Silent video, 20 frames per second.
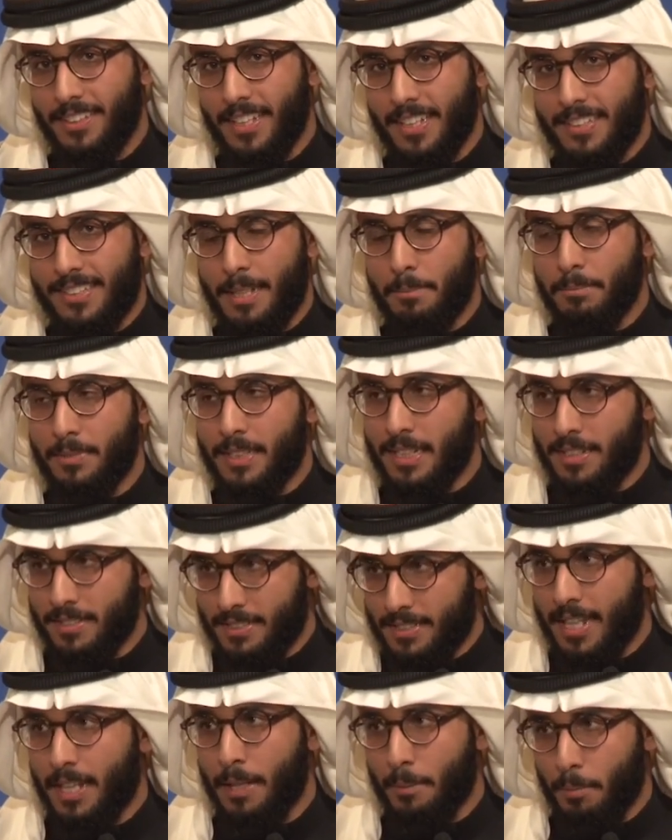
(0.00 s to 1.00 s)
attempting
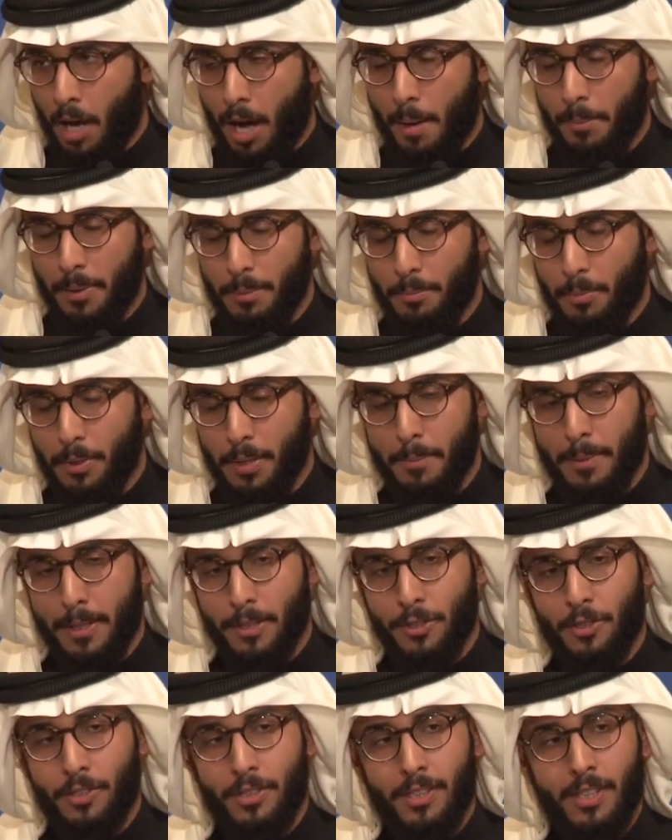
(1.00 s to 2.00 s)
stand-up comedy, pretty
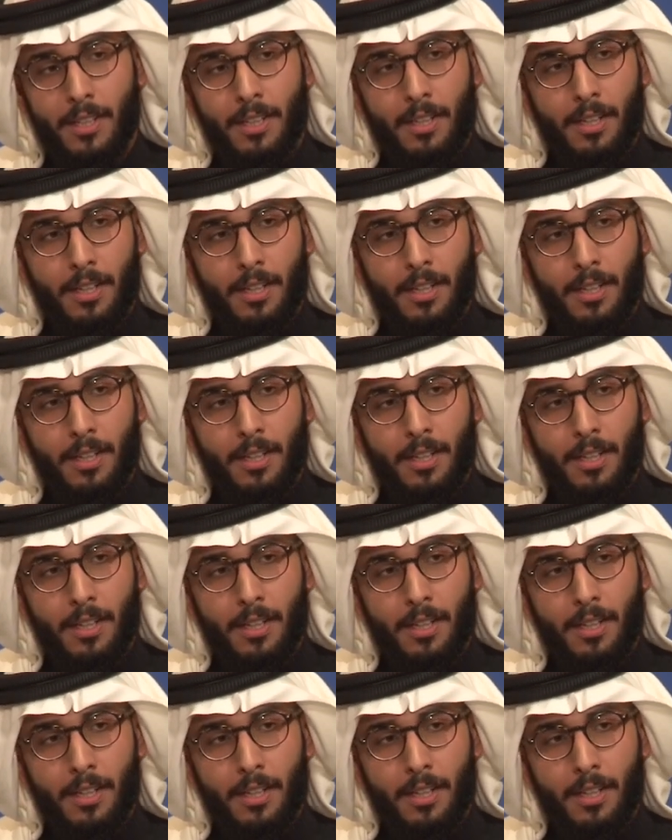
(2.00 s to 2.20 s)
much.